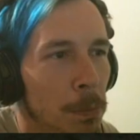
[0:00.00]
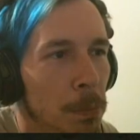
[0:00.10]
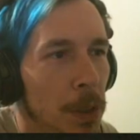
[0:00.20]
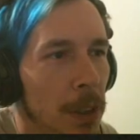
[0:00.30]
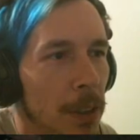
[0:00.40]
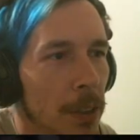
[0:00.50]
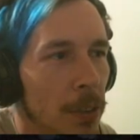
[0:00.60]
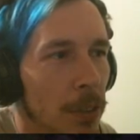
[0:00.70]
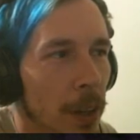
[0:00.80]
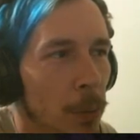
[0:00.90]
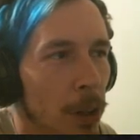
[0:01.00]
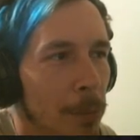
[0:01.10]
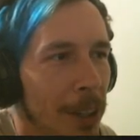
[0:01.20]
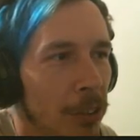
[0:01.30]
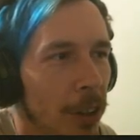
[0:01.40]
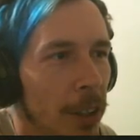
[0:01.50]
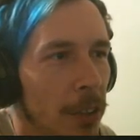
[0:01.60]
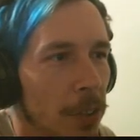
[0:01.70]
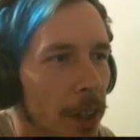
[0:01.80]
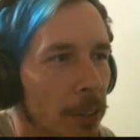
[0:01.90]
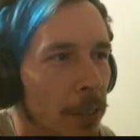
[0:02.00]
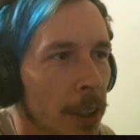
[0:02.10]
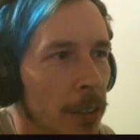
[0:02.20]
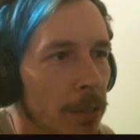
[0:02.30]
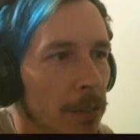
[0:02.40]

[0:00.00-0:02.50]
Because I want to make sure I hit this iron vein.